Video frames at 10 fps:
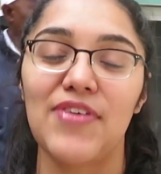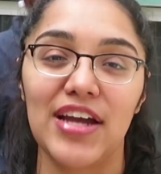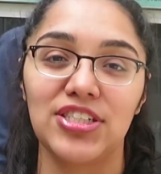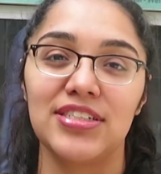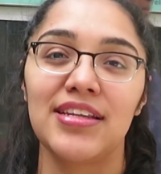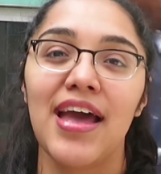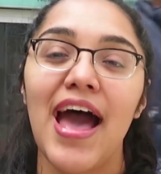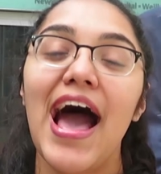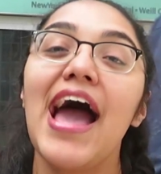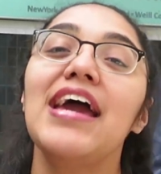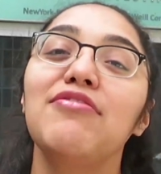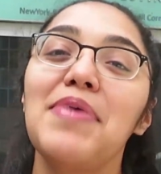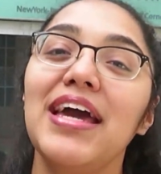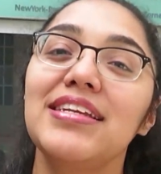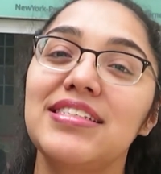Fashion, I have
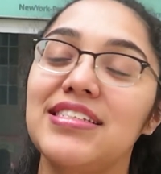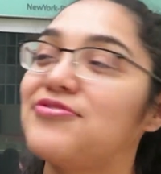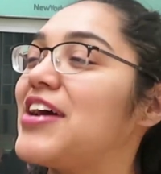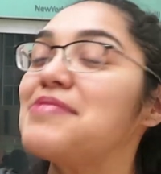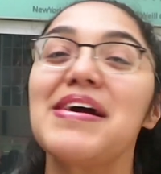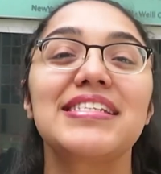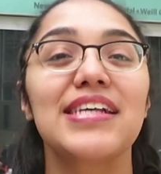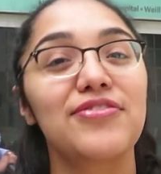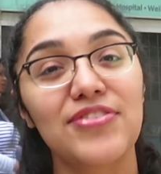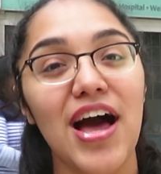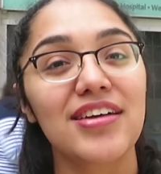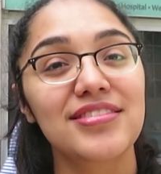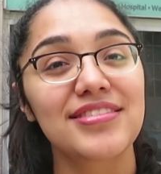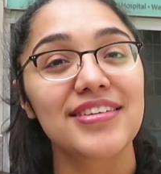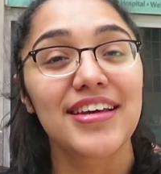managed to find myself
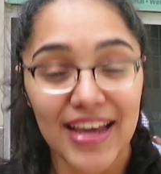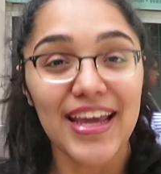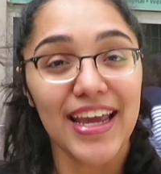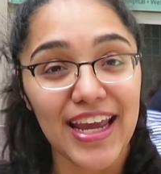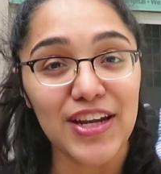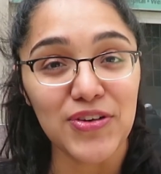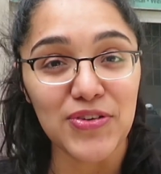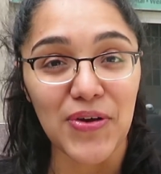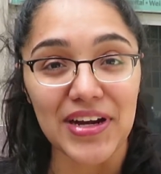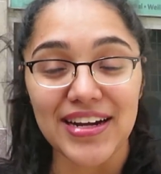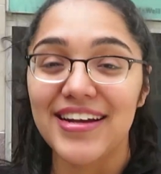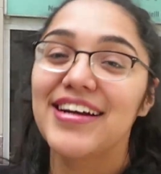lost in New York.